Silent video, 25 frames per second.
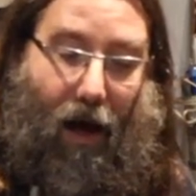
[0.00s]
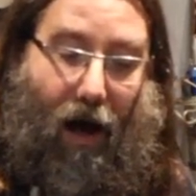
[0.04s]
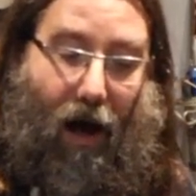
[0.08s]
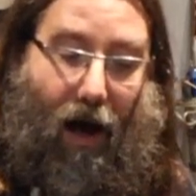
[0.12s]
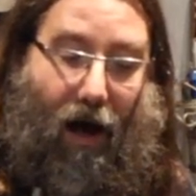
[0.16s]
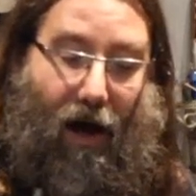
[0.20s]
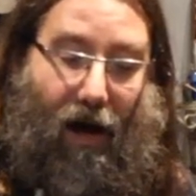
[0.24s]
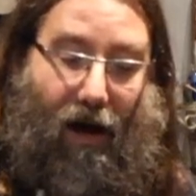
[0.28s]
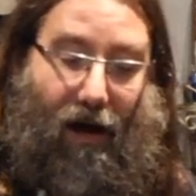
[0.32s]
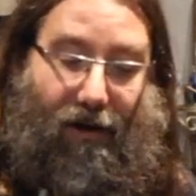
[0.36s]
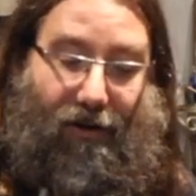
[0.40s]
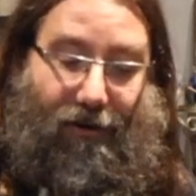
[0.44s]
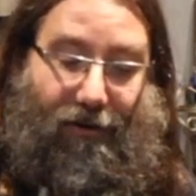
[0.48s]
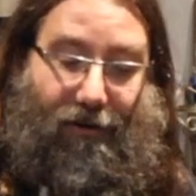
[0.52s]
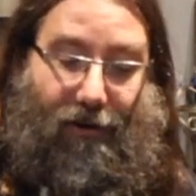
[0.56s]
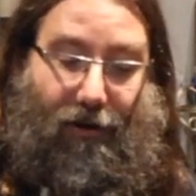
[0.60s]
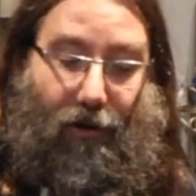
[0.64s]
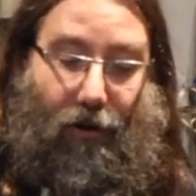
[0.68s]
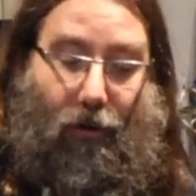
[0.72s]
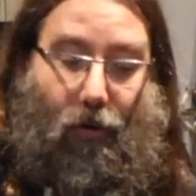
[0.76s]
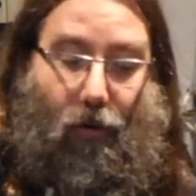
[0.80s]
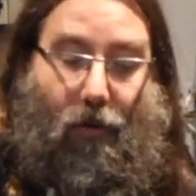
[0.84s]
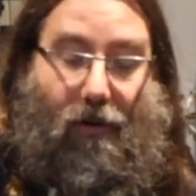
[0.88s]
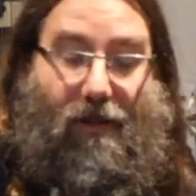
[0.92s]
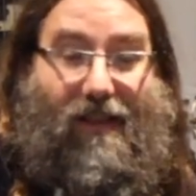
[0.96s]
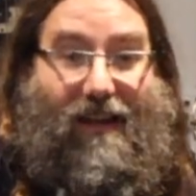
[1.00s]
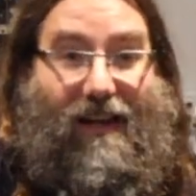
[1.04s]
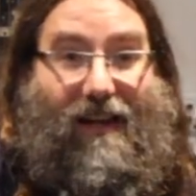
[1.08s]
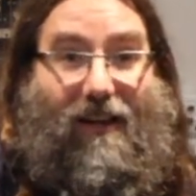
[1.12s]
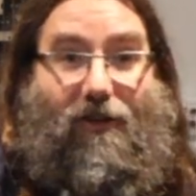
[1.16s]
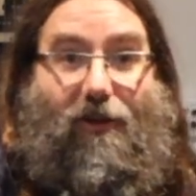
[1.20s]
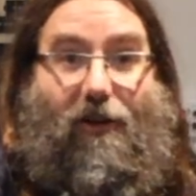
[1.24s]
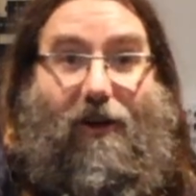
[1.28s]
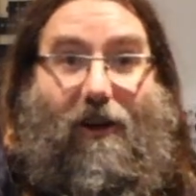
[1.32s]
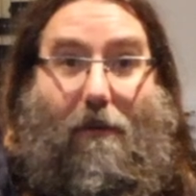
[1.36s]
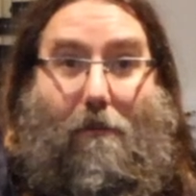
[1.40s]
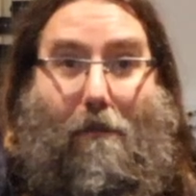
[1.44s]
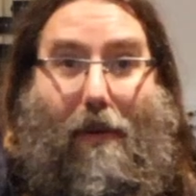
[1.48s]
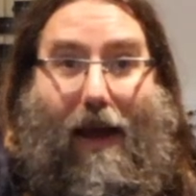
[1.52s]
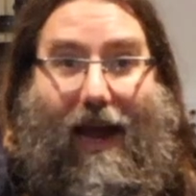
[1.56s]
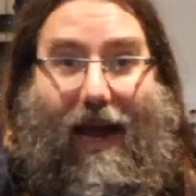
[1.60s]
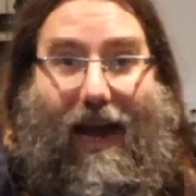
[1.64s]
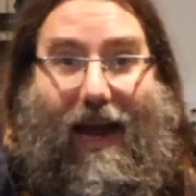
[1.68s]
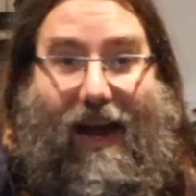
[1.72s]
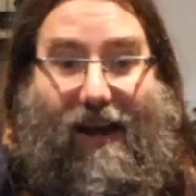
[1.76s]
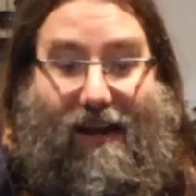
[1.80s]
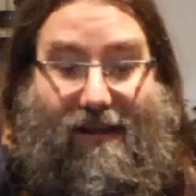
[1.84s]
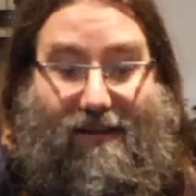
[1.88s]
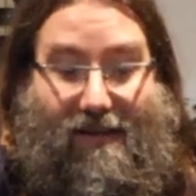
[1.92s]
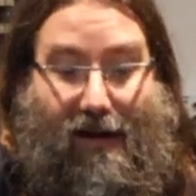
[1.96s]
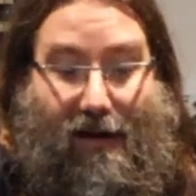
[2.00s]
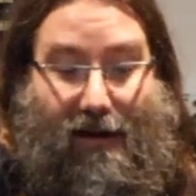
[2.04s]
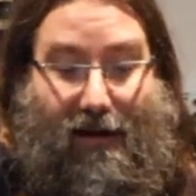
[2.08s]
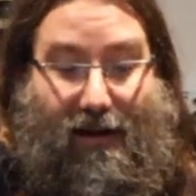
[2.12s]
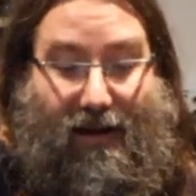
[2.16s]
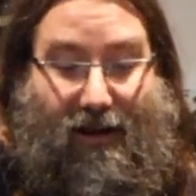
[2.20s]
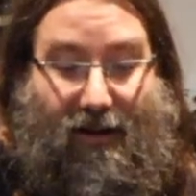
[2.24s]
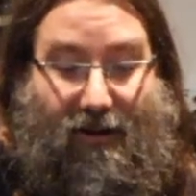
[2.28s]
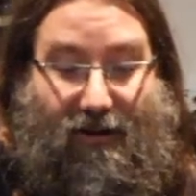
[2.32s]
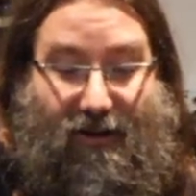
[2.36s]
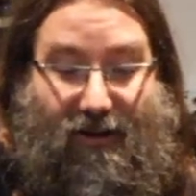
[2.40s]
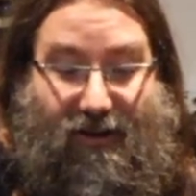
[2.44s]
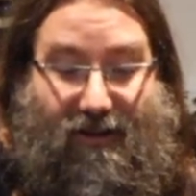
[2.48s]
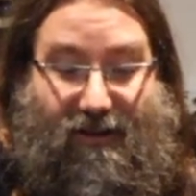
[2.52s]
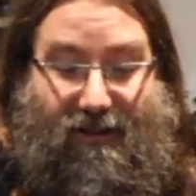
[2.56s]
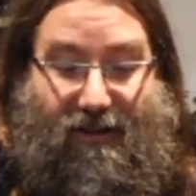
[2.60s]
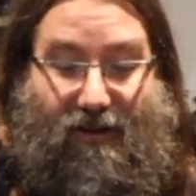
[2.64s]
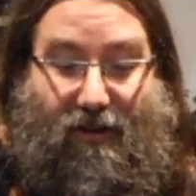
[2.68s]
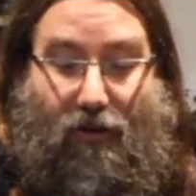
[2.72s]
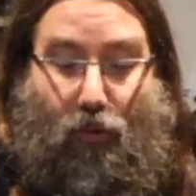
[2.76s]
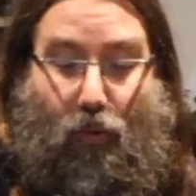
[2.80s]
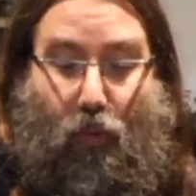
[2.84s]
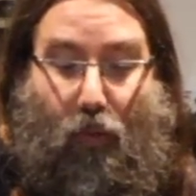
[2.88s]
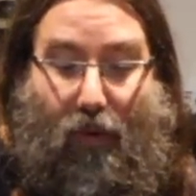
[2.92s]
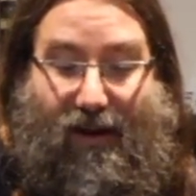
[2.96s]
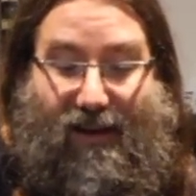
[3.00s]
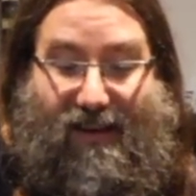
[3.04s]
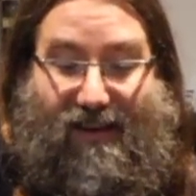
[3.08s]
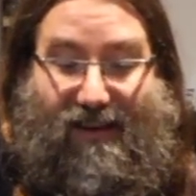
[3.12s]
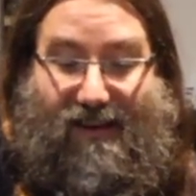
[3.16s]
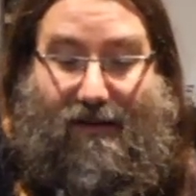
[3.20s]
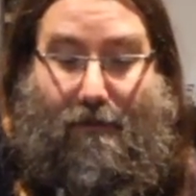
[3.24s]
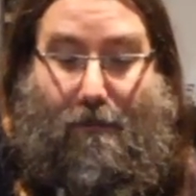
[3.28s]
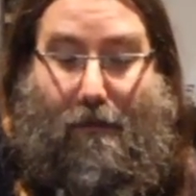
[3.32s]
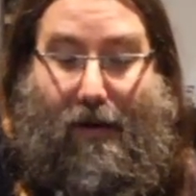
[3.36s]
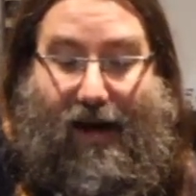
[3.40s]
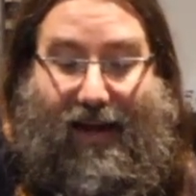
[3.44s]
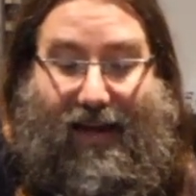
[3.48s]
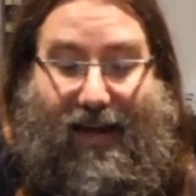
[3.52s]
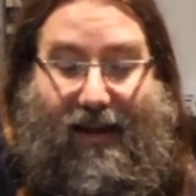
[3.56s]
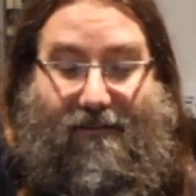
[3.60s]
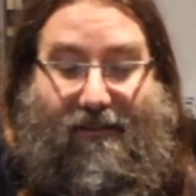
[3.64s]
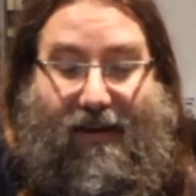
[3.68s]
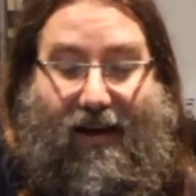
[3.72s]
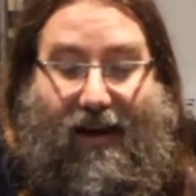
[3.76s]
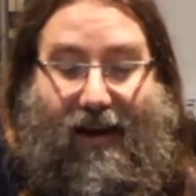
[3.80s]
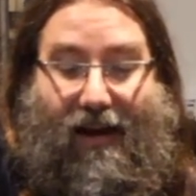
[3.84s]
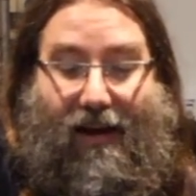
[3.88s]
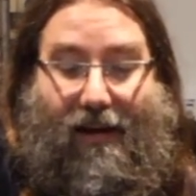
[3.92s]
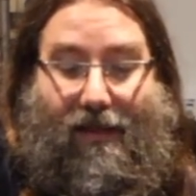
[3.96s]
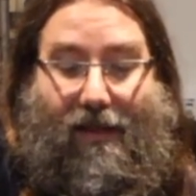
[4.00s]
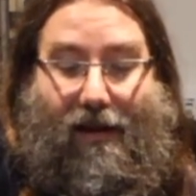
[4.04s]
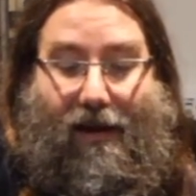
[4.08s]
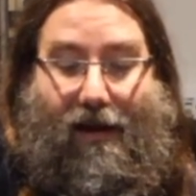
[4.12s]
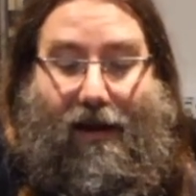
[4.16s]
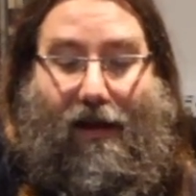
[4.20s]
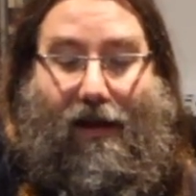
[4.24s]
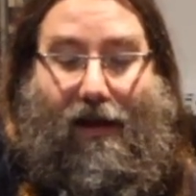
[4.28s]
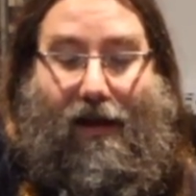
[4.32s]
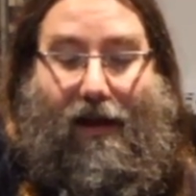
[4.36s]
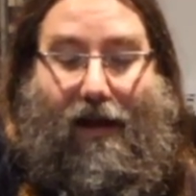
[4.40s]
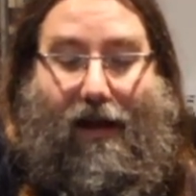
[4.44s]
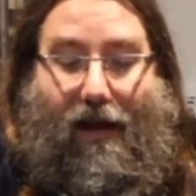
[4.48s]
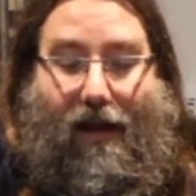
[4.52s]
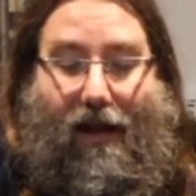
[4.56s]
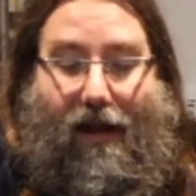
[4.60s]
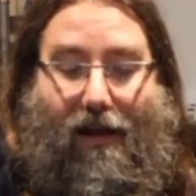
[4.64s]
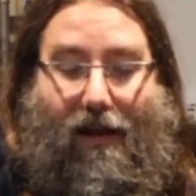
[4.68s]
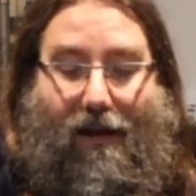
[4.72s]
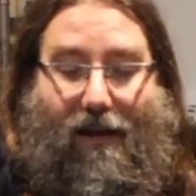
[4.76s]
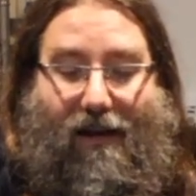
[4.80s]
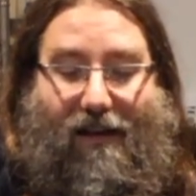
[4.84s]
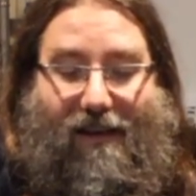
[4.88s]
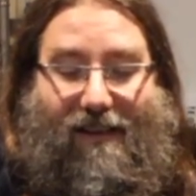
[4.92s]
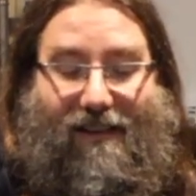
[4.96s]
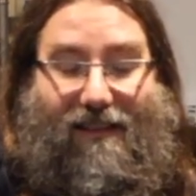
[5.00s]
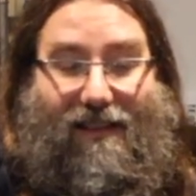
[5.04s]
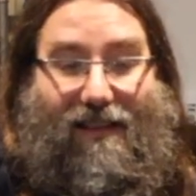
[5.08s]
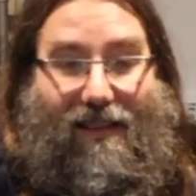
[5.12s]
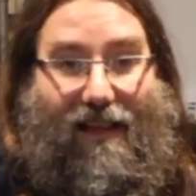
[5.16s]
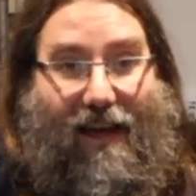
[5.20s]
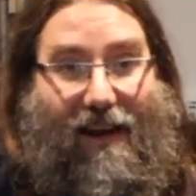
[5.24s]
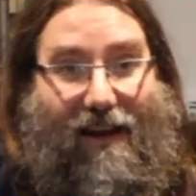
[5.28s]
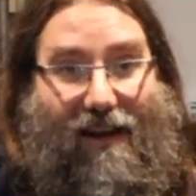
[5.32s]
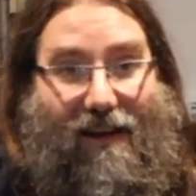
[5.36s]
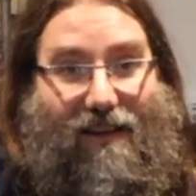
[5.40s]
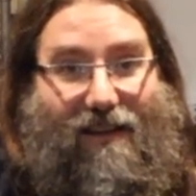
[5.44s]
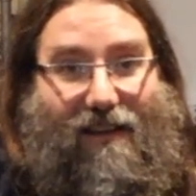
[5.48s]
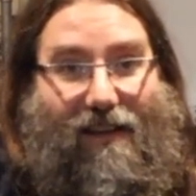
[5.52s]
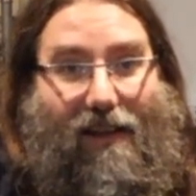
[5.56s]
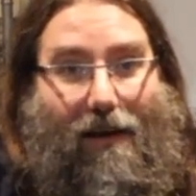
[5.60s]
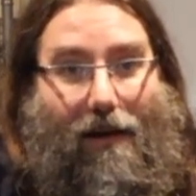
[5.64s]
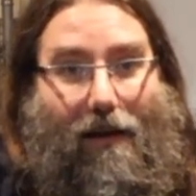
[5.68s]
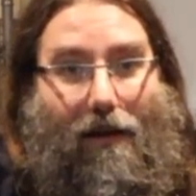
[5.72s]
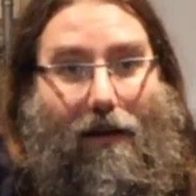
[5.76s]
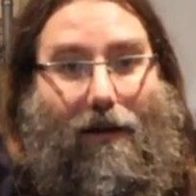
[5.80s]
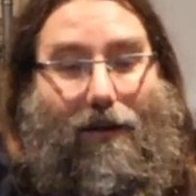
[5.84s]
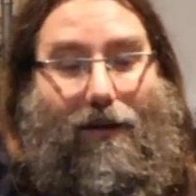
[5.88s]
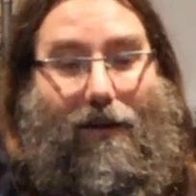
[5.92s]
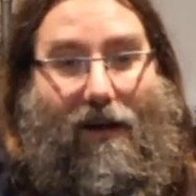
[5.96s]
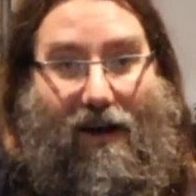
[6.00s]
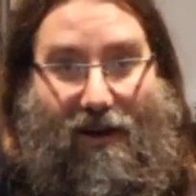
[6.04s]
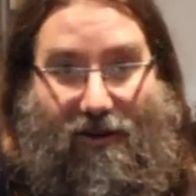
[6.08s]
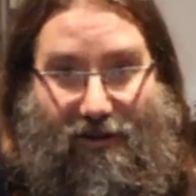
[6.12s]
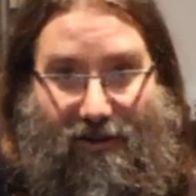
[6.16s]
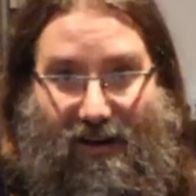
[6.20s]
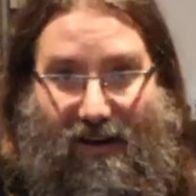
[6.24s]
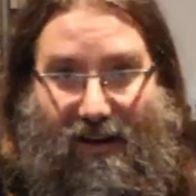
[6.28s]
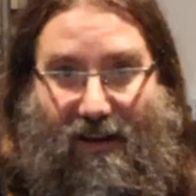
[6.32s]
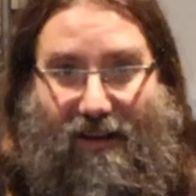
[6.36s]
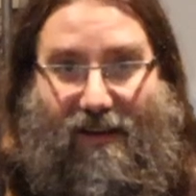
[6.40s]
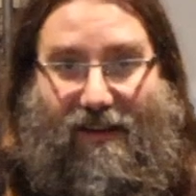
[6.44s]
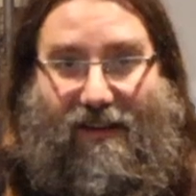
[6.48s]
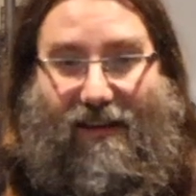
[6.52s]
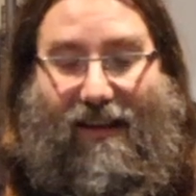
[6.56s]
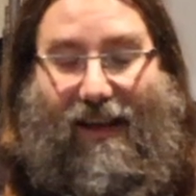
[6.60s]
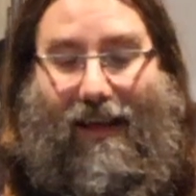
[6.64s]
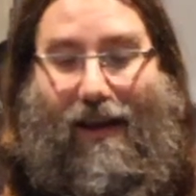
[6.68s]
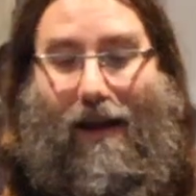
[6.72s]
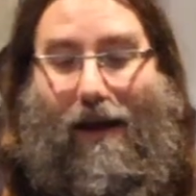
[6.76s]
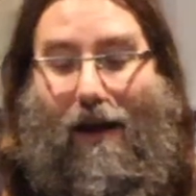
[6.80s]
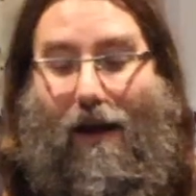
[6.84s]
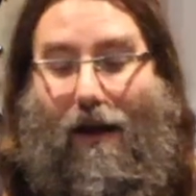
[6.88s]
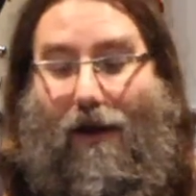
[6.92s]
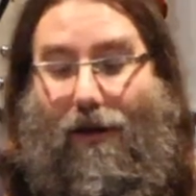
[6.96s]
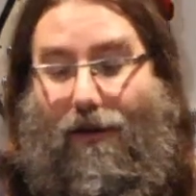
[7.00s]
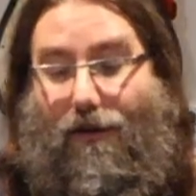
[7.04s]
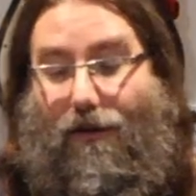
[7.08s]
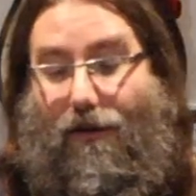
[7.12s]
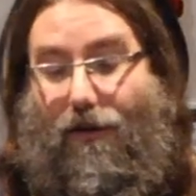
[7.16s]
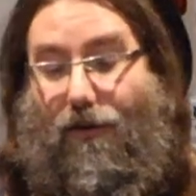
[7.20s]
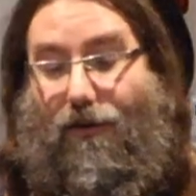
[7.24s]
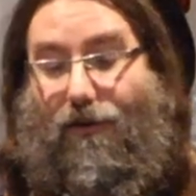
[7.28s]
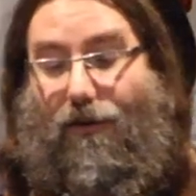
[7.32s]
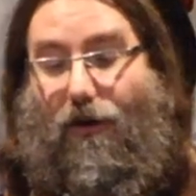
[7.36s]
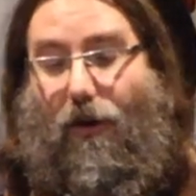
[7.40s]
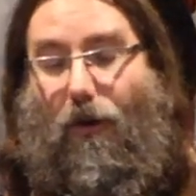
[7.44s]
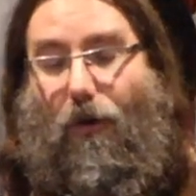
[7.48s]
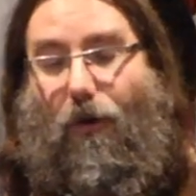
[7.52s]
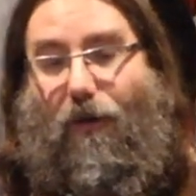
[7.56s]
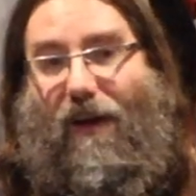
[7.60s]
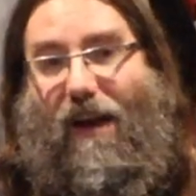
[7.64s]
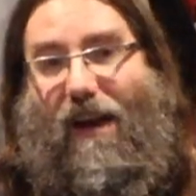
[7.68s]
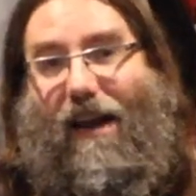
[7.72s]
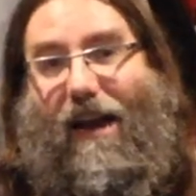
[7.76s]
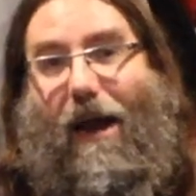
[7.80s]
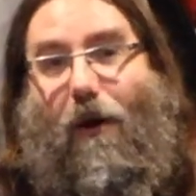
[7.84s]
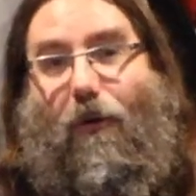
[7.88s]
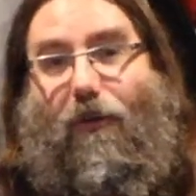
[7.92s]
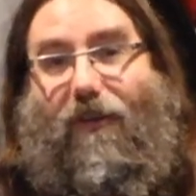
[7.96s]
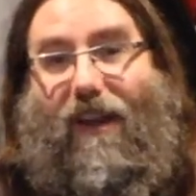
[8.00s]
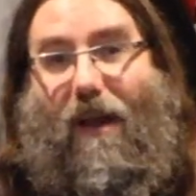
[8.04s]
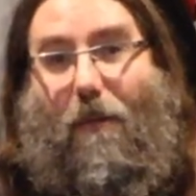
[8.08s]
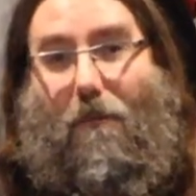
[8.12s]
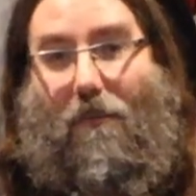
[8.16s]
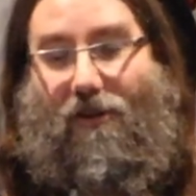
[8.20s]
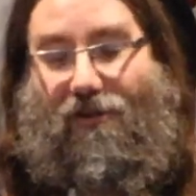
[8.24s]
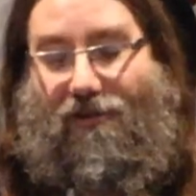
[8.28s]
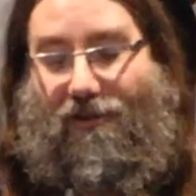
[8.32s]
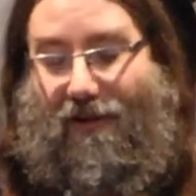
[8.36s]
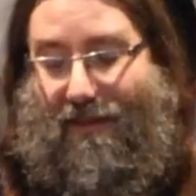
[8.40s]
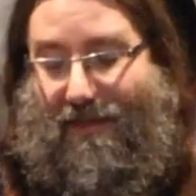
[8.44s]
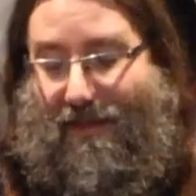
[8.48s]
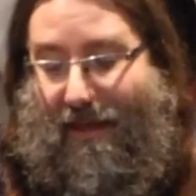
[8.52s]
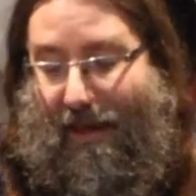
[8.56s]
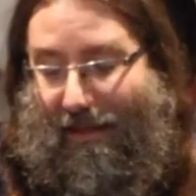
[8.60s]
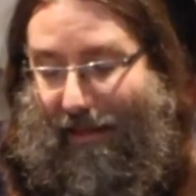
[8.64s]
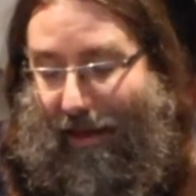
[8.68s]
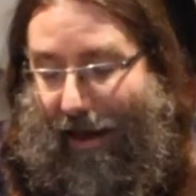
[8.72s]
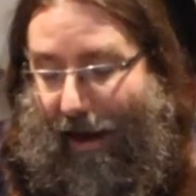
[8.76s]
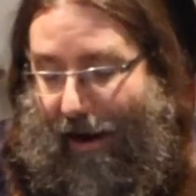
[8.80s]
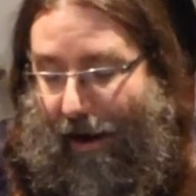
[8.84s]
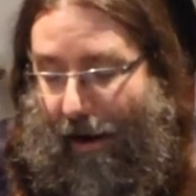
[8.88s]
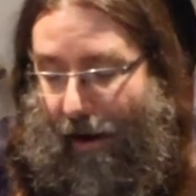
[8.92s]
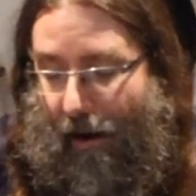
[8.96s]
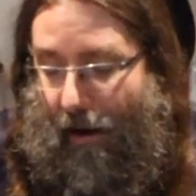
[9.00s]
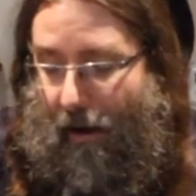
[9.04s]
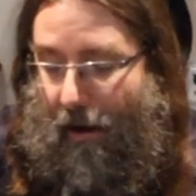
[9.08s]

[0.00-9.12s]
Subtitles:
onto the tuning pegs, and you can just twist by giving the slightest little nudges to get it into tune, and I will demonstrate that later.